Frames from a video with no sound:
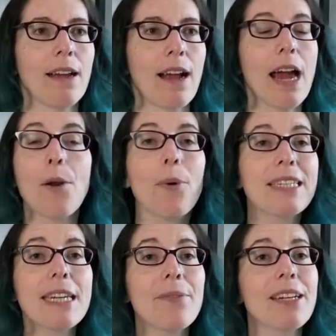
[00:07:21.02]
And I
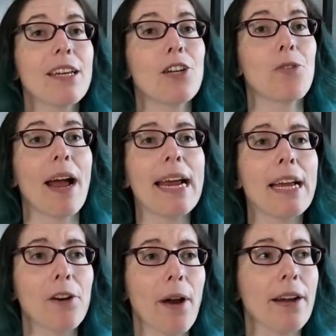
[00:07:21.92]
wasn't even going to try
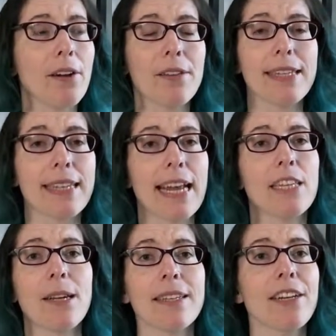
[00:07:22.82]
and grind on these skates
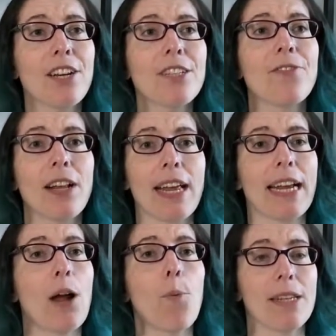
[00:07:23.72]
because I just felt like
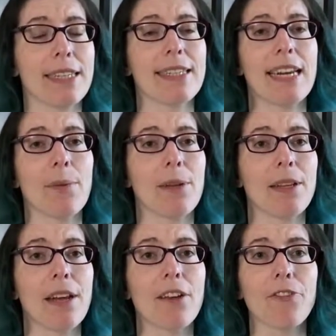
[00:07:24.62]
I wasn't stable
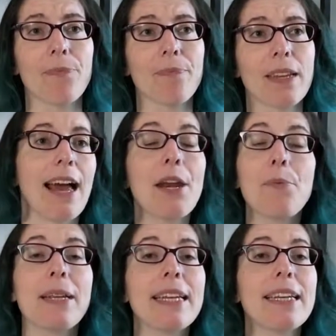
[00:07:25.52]
enough. And I
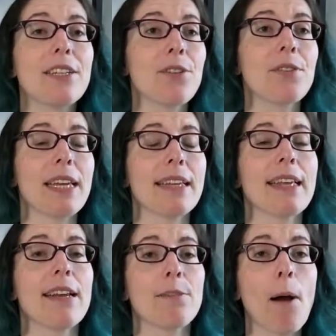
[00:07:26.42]
really do think
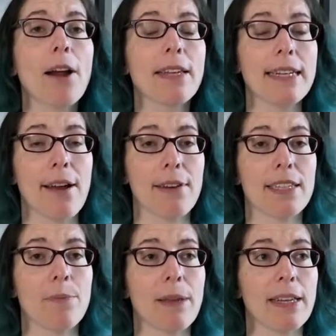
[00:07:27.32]
that it's partly down to
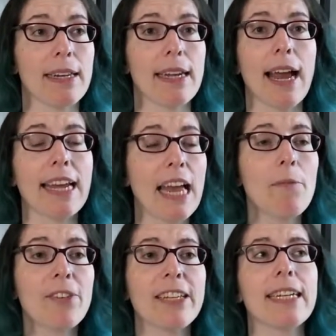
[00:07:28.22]
stability. I
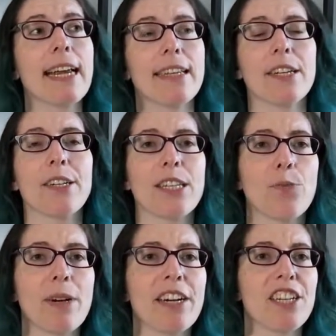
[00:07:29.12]
kept feeling like there's this
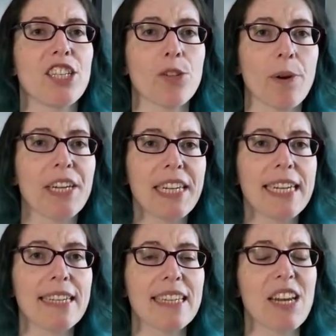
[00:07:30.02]
weird
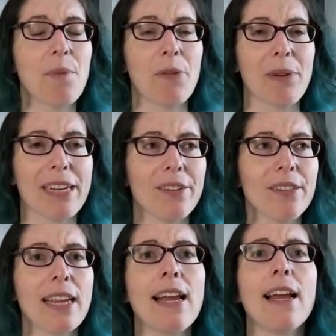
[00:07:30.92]
squirreliness in my
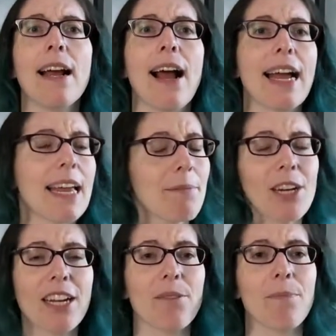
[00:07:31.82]
wheels. I kept
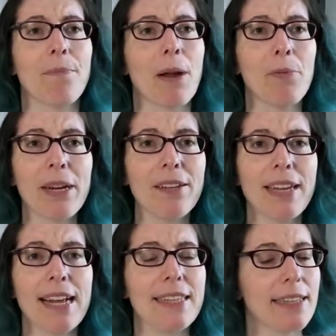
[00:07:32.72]
checking my wheel
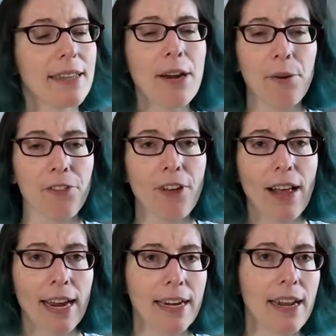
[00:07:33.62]
nuts and they were
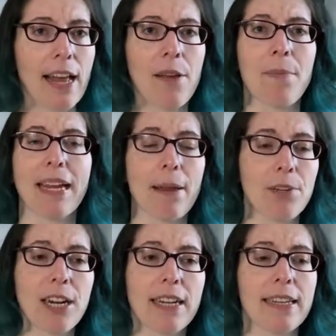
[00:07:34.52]
fine. I kept
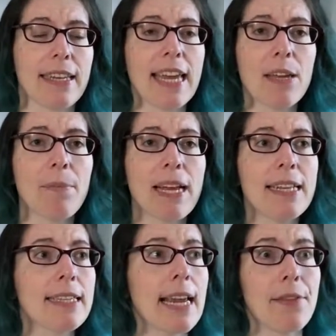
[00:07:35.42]
checking the
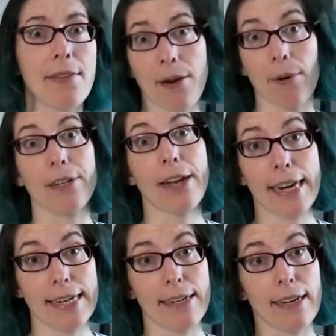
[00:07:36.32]
kingpins and they were
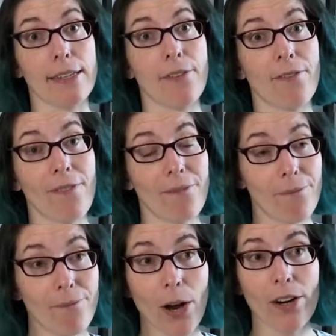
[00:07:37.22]
tightened as
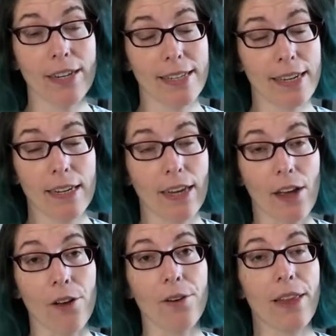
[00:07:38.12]
far as they could
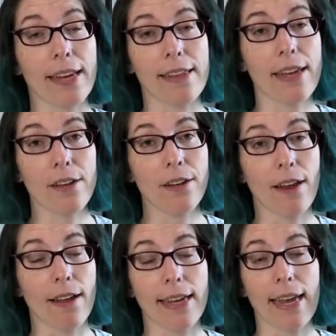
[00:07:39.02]
go. Like, they could
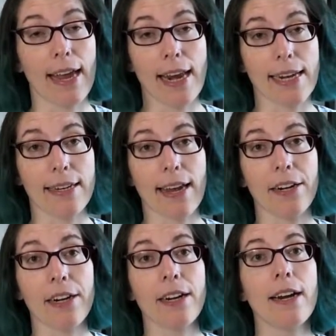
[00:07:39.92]
not get any tighter